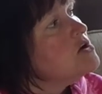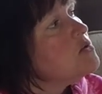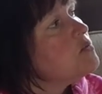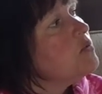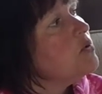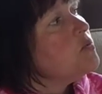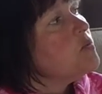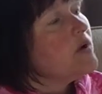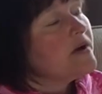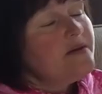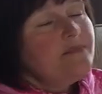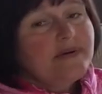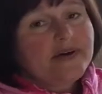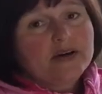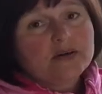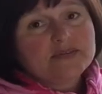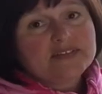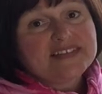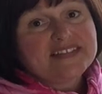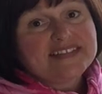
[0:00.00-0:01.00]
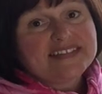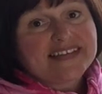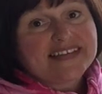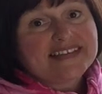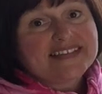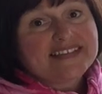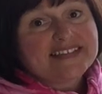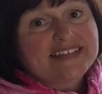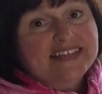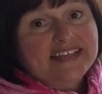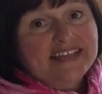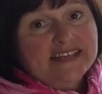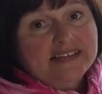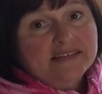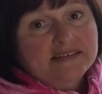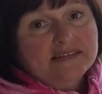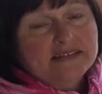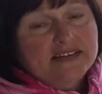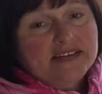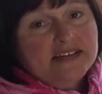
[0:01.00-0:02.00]
Well, what about
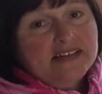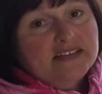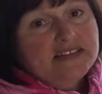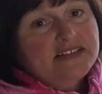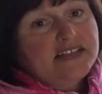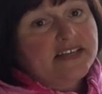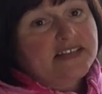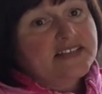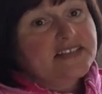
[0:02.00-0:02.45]
16? Does